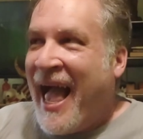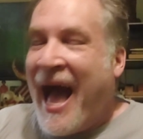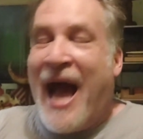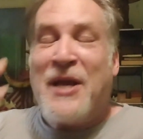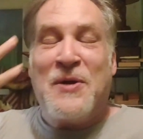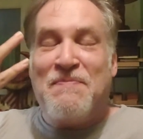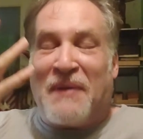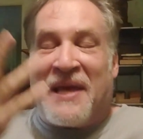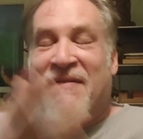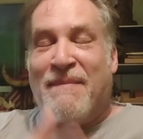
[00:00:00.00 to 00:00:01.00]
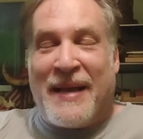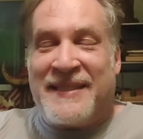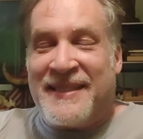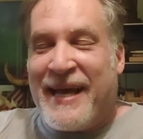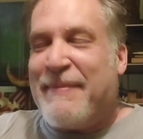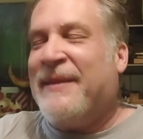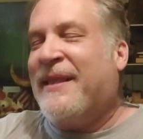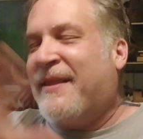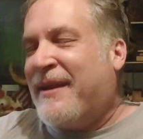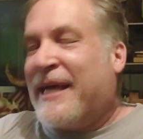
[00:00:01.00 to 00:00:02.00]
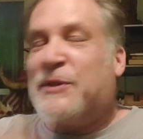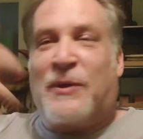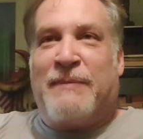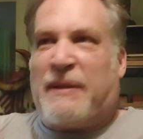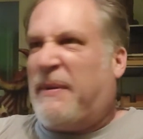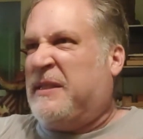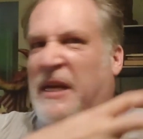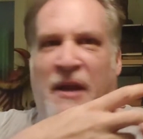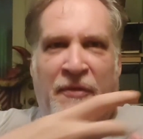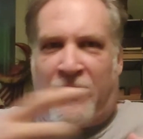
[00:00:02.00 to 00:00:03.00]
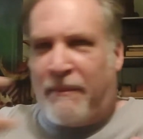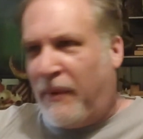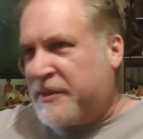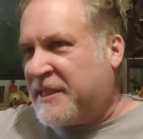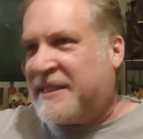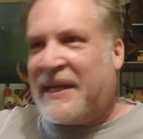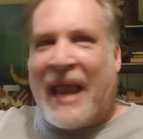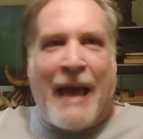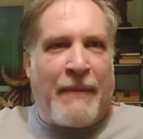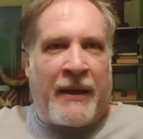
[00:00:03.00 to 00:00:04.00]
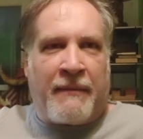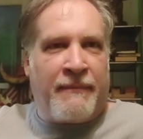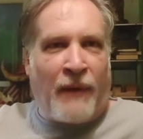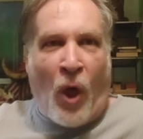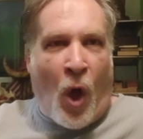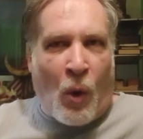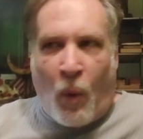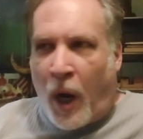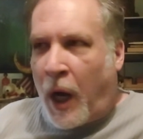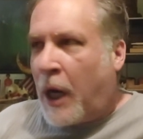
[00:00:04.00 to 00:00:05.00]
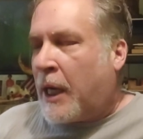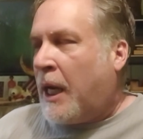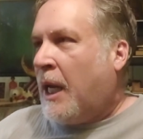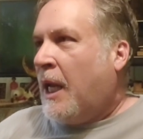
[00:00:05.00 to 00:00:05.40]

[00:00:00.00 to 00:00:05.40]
I couldn't believe I messed it up. And then the next word comes up and it's another multisyllabic long word,